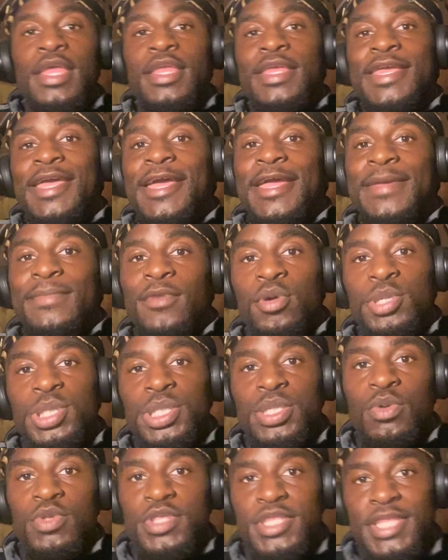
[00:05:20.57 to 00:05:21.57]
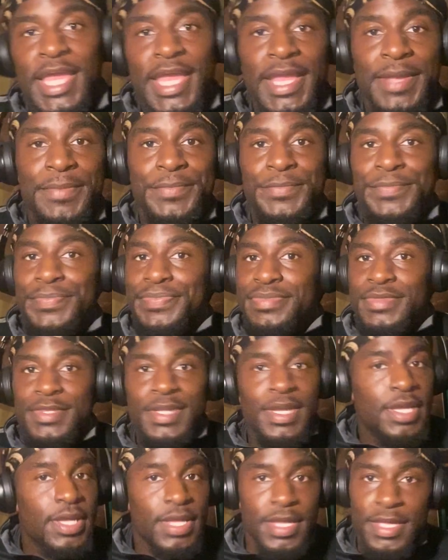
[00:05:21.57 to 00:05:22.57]
Your emotional state
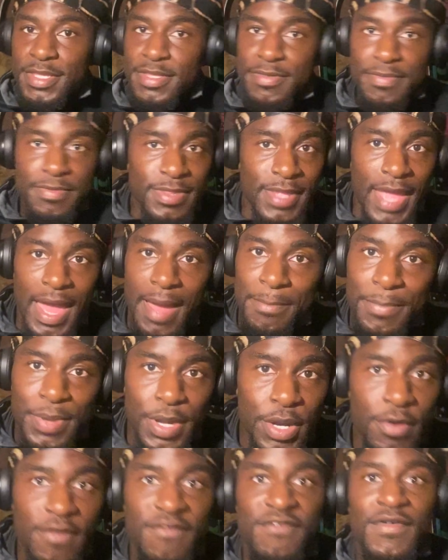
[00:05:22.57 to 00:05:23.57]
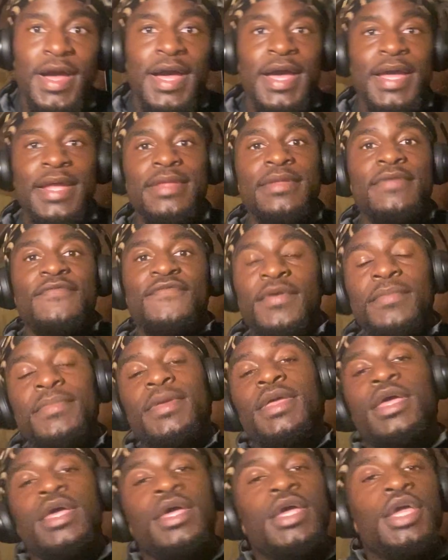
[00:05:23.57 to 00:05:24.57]
is not purified. Feel me?